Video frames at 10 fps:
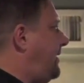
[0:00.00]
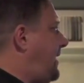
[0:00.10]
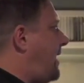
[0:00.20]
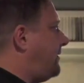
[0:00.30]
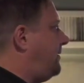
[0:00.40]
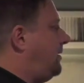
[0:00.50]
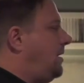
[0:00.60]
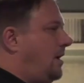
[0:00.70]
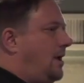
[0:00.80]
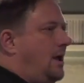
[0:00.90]
new
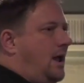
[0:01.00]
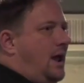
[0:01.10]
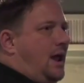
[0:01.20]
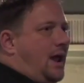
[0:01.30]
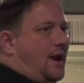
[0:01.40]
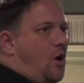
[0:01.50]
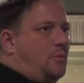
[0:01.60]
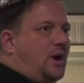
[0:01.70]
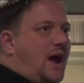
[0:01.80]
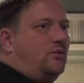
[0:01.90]
hospital, saying we can
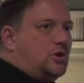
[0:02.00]
improve